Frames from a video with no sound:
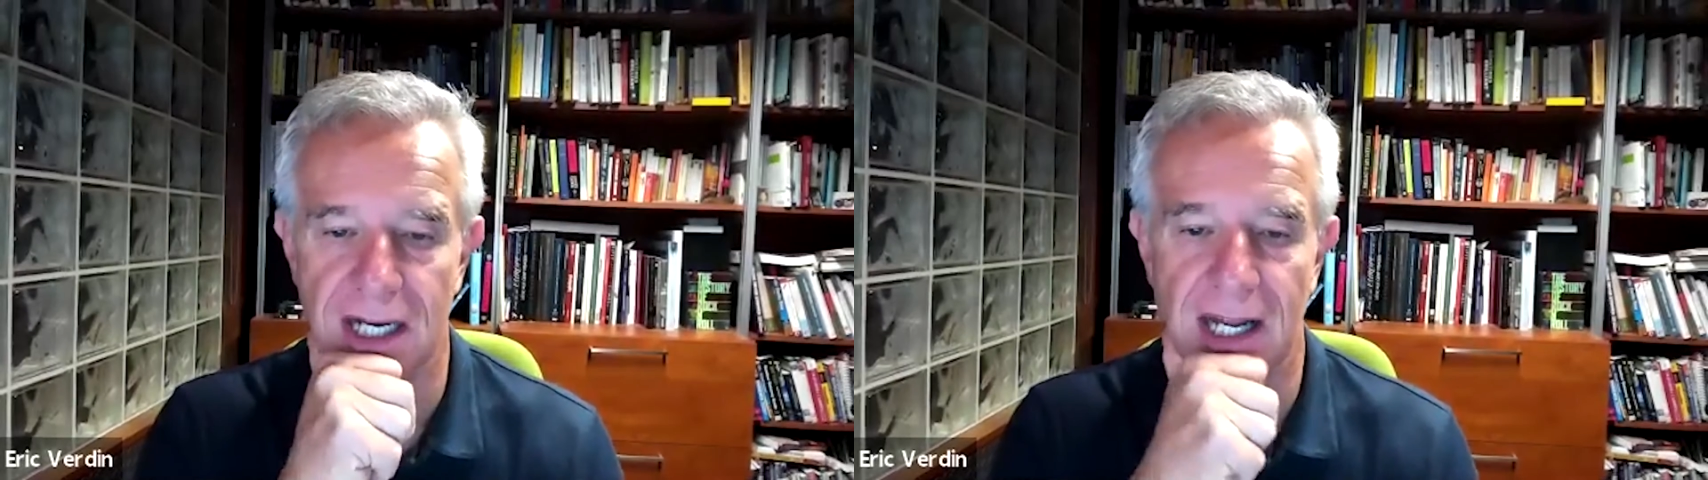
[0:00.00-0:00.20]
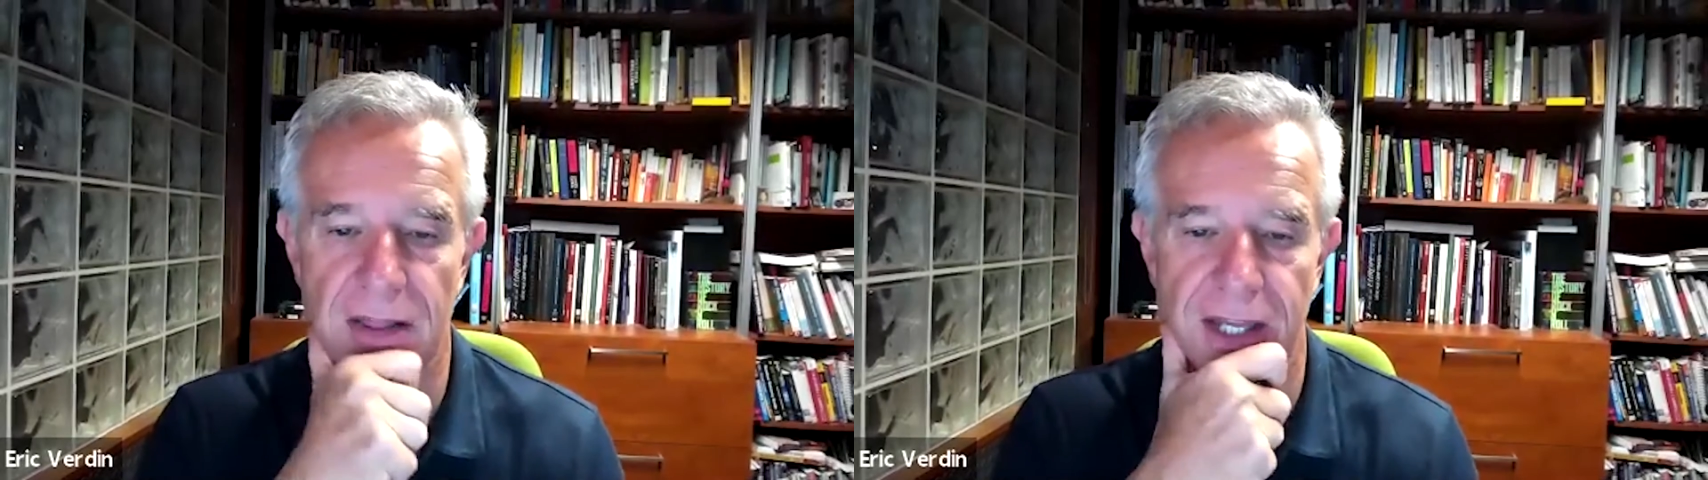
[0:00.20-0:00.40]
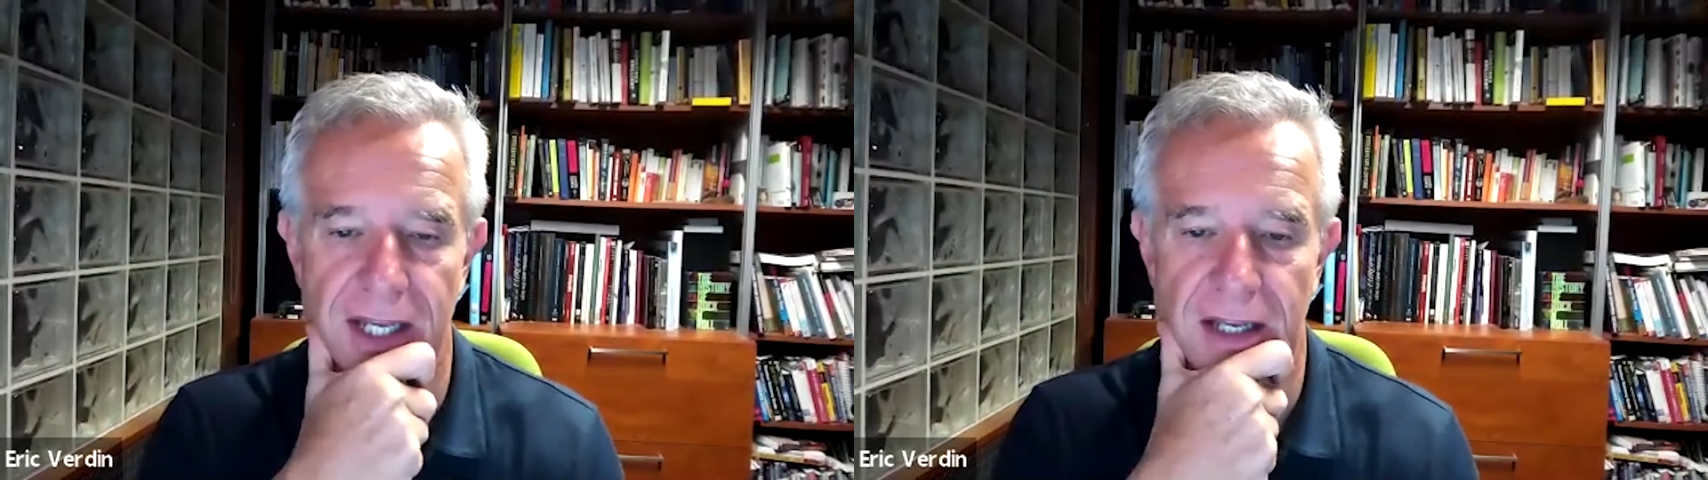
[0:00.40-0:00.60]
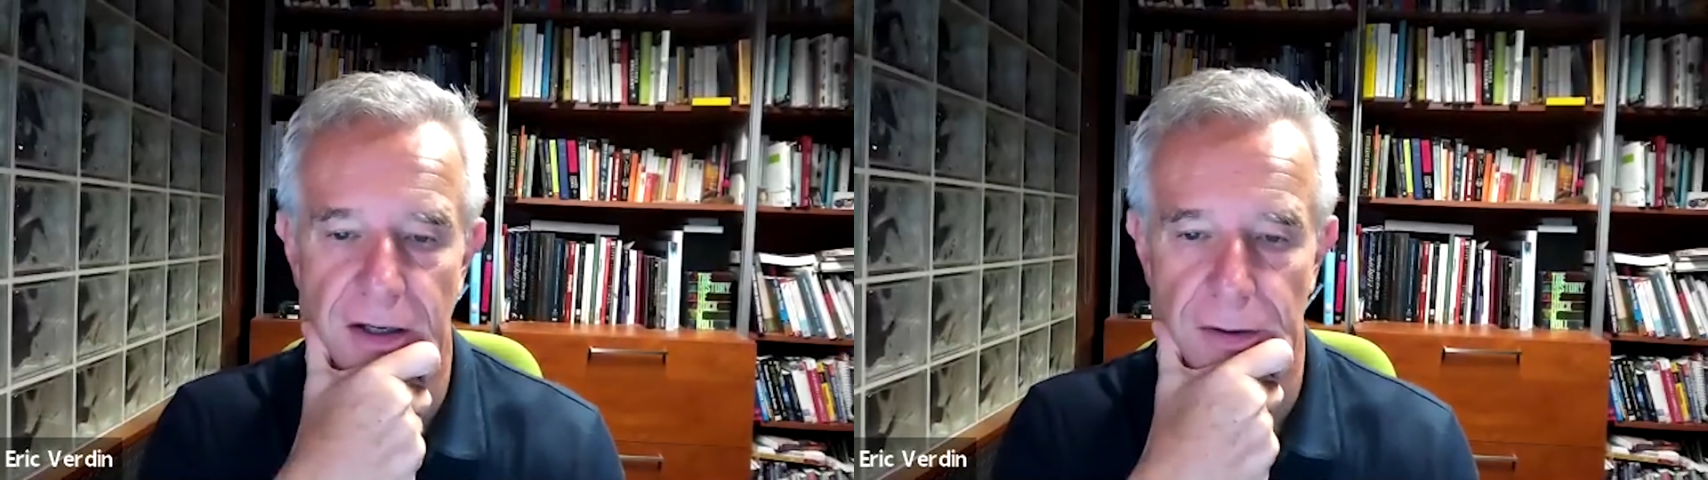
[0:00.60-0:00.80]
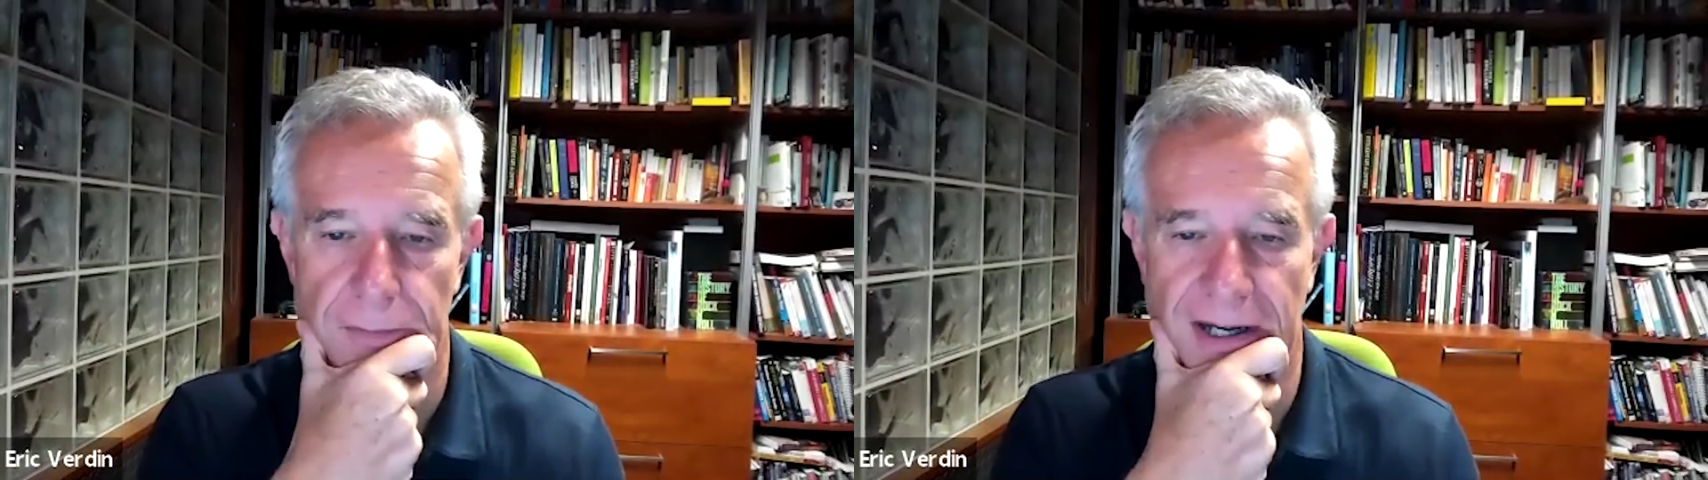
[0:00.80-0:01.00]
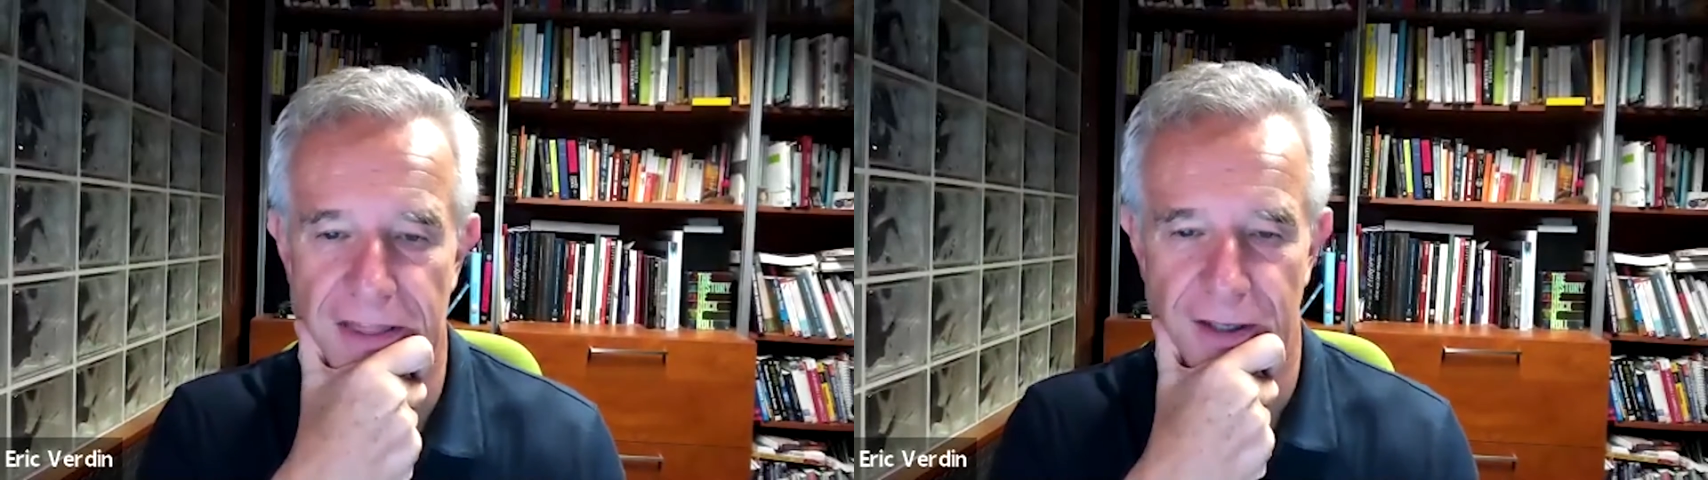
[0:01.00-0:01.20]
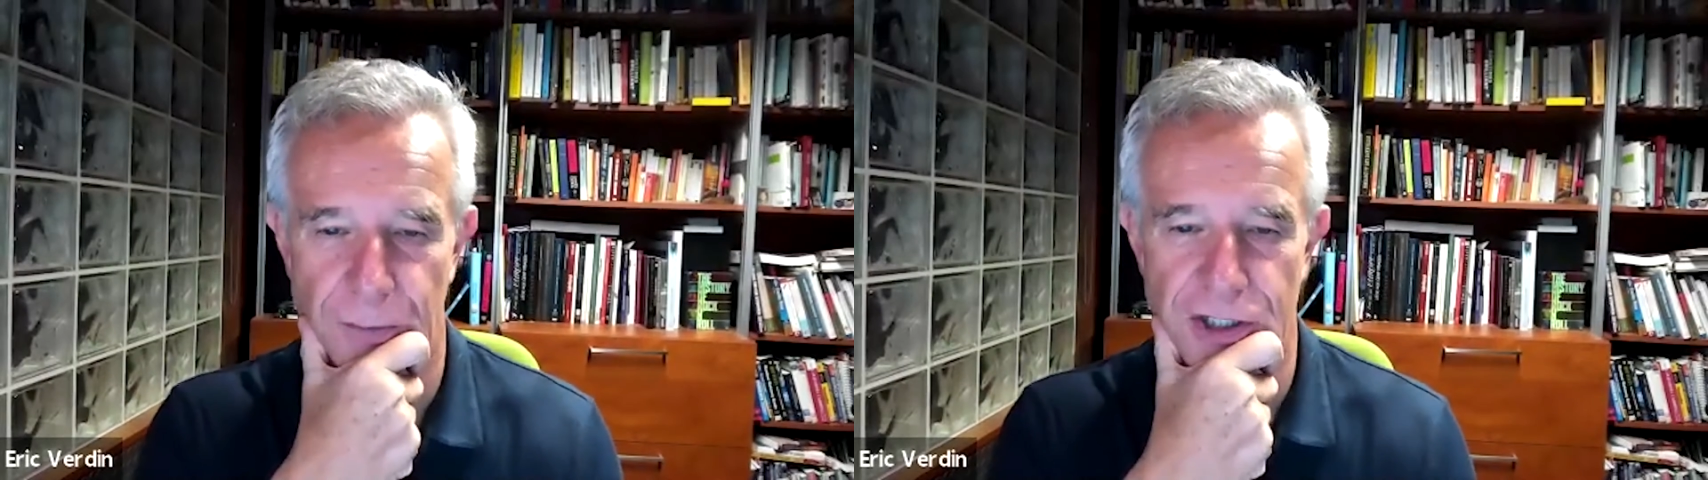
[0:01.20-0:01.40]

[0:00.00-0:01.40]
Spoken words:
And I think we